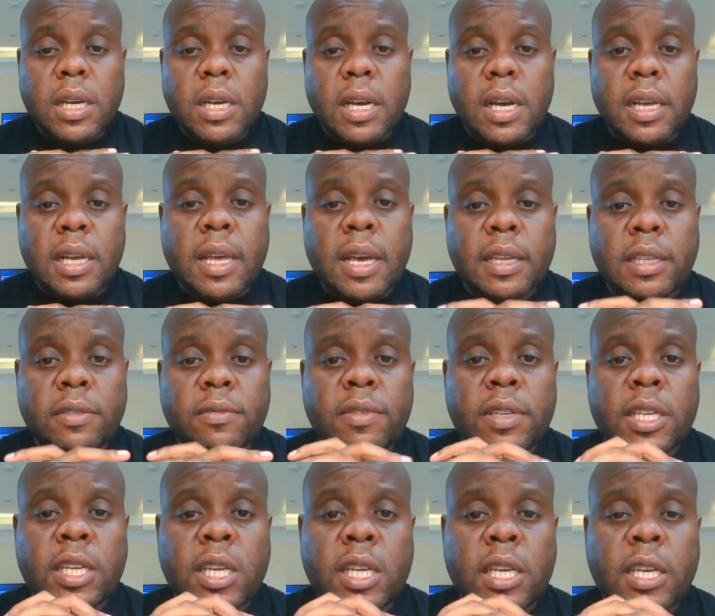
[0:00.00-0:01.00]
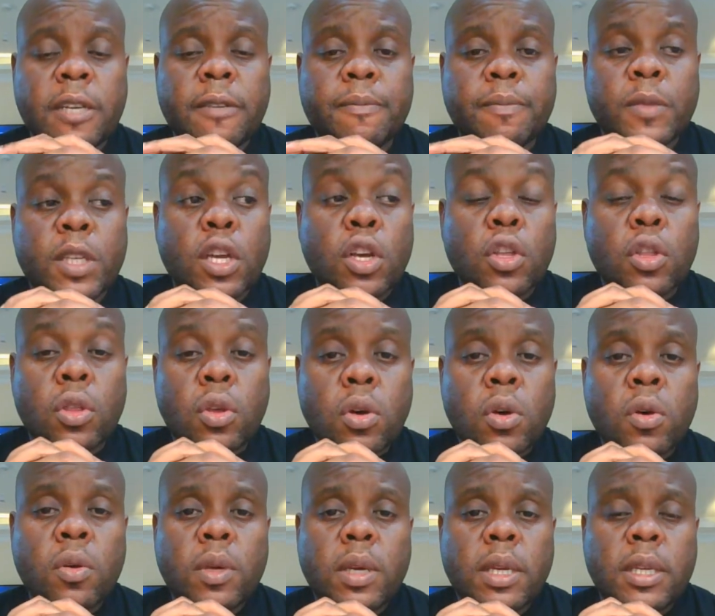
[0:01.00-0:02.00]
That is very key.
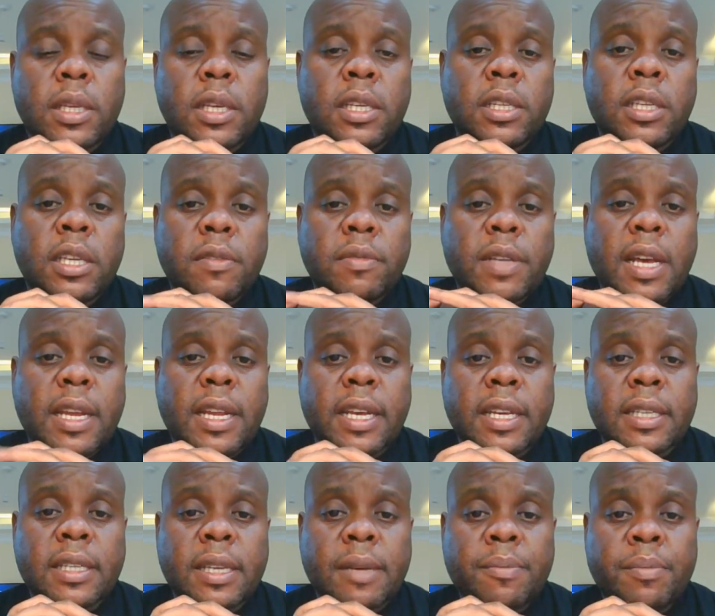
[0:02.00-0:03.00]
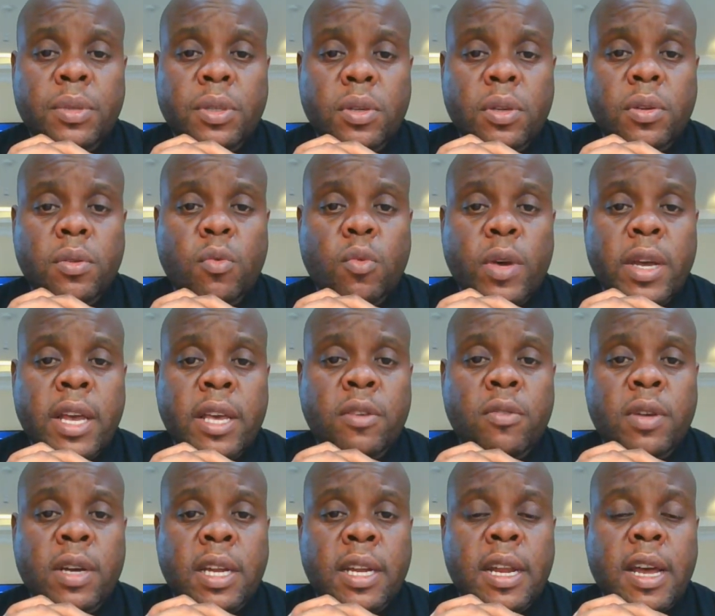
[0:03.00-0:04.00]
Though it gives an exemption where you
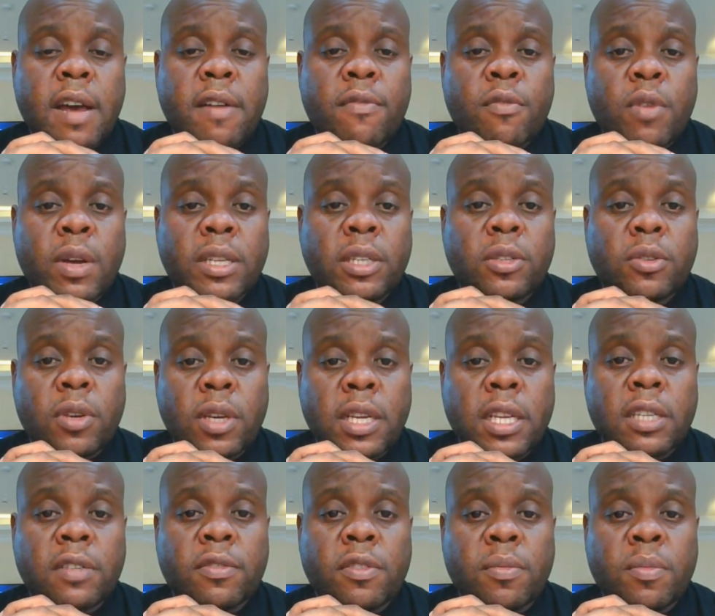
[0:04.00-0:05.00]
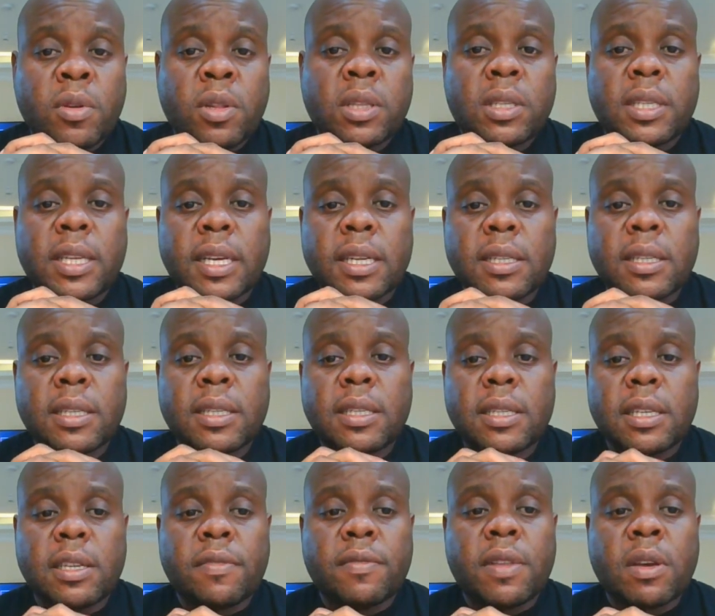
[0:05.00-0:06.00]
can have one toilet for both sexes
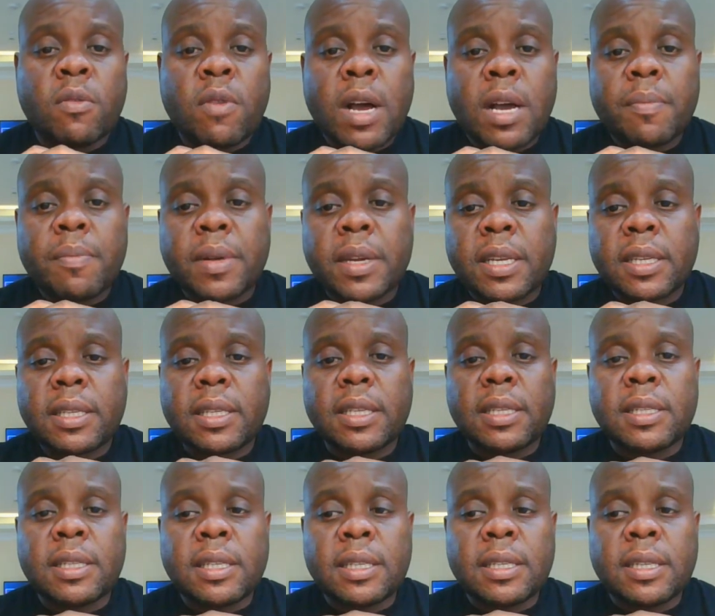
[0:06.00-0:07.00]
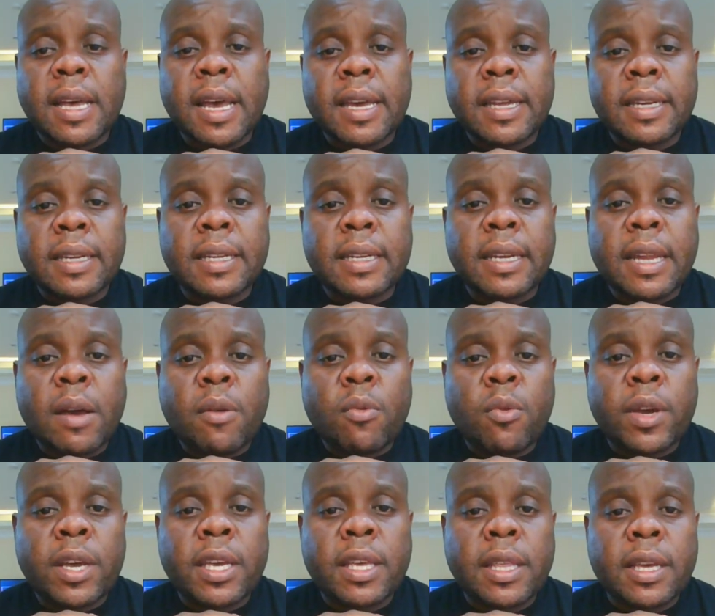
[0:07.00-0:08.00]
if the workplace is designed in a
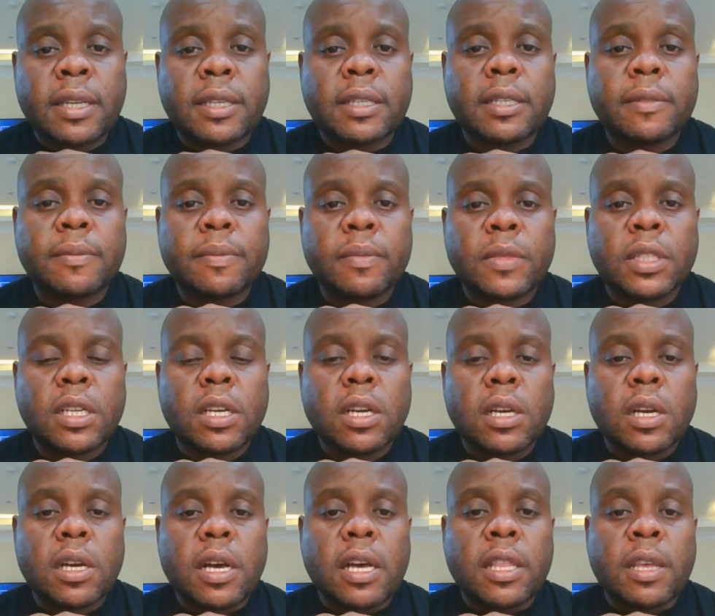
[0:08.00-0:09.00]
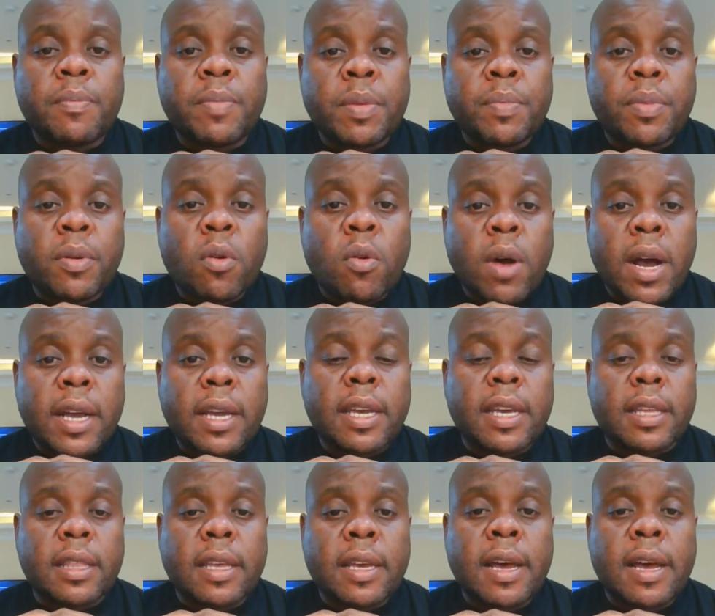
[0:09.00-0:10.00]
way that the people
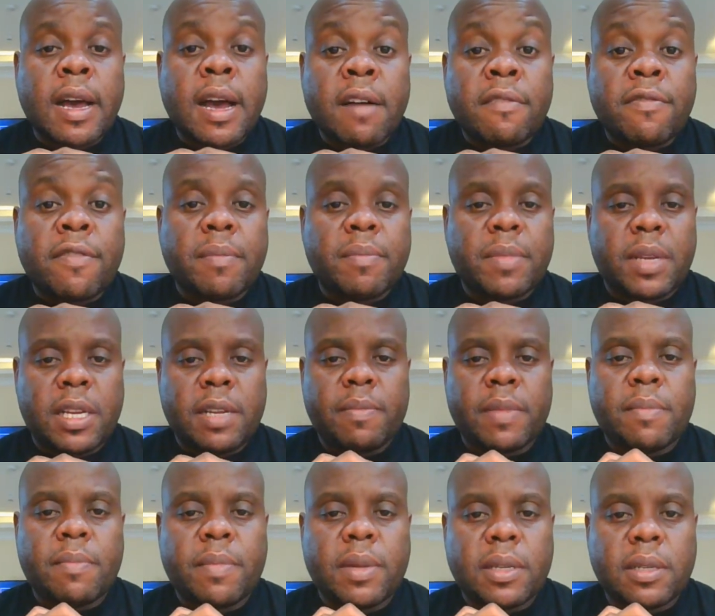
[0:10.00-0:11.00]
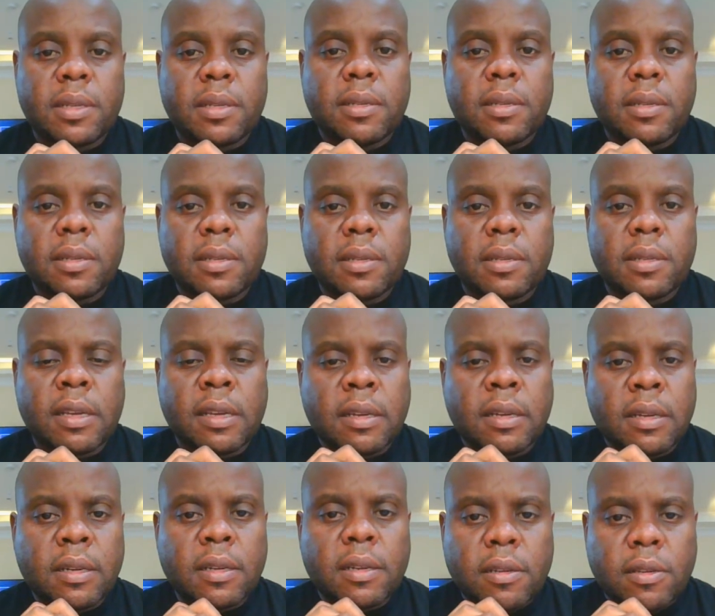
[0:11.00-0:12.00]
working there are family members.
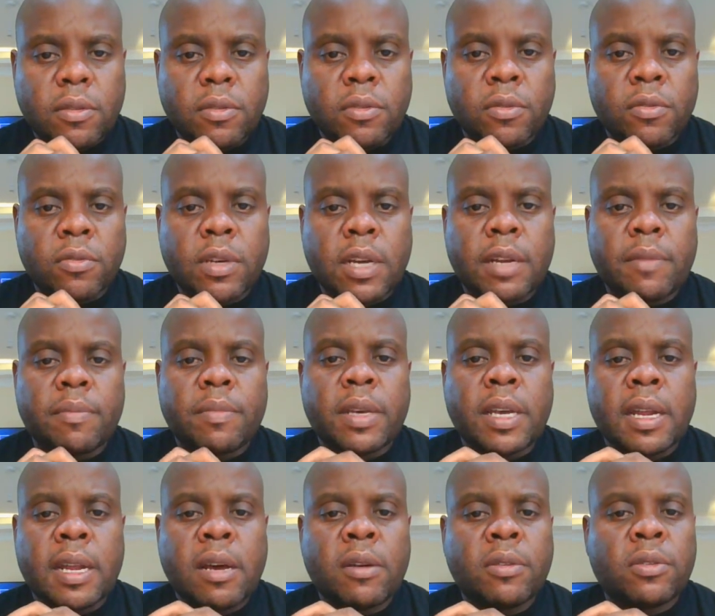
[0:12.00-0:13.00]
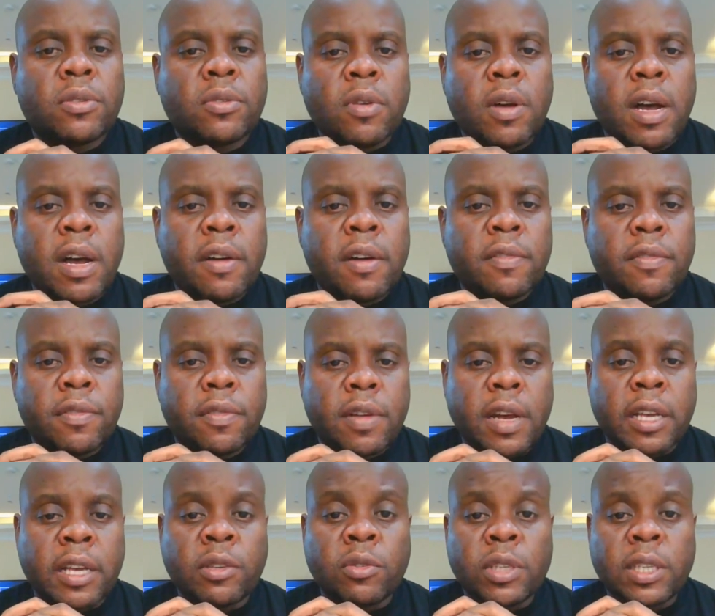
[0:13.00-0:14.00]
Then you can be allowed to have
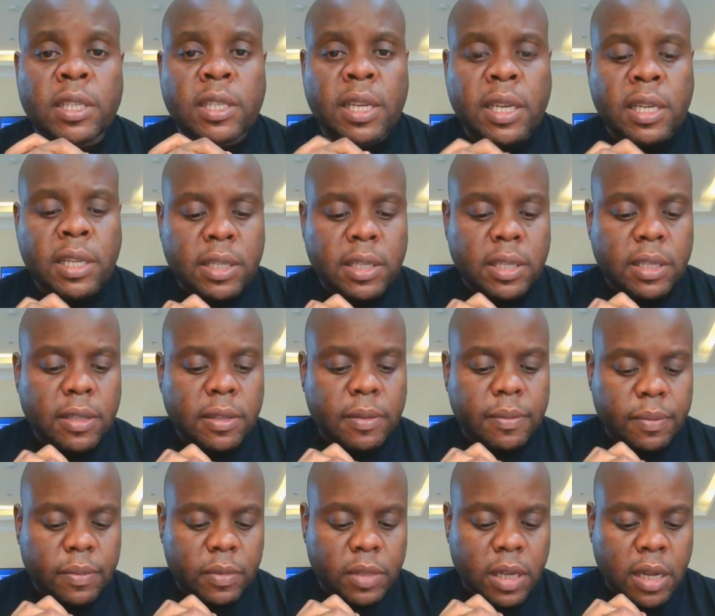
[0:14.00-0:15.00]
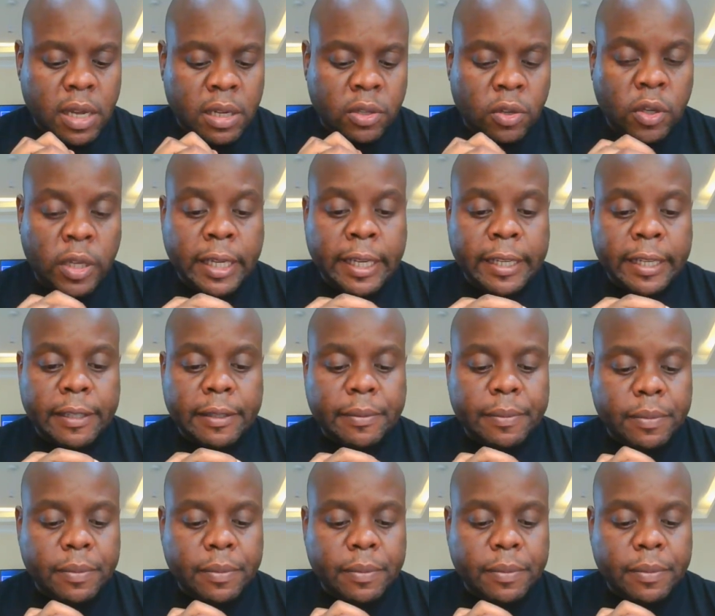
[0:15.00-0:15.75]
a unisex toilet.